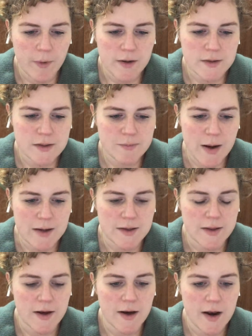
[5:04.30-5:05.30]
because it's better
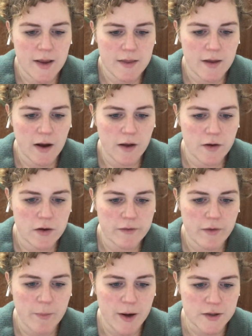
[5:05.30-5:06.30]
than anything I could have
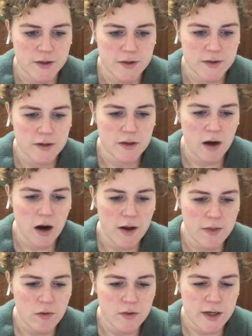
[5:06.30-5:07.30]
imagined, I
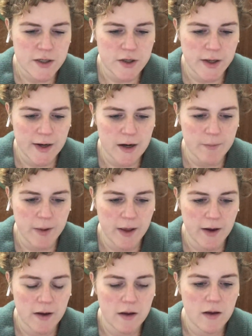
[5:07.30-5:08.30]
thought I should get up
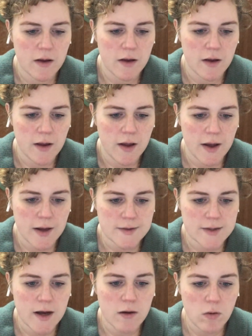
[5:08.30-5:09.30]
here and
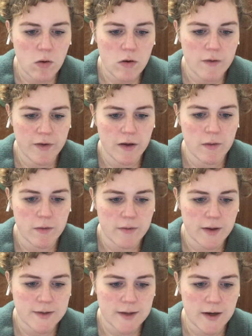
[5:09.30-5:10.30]
tell all of you
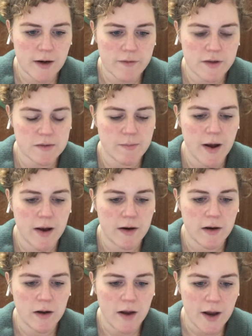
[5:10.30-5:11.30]
that I love this man,
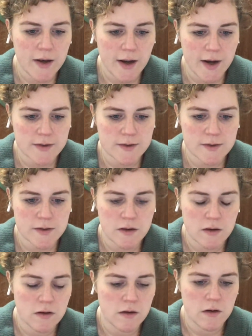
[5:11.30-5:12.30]
and yes,
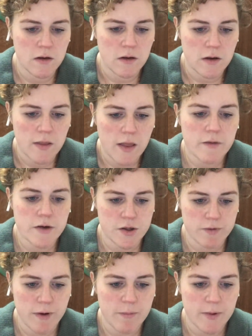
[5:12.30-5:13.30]
there is
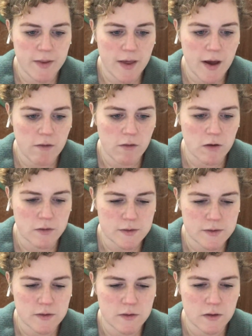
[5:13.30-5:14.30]
shrimp in the egg rolls."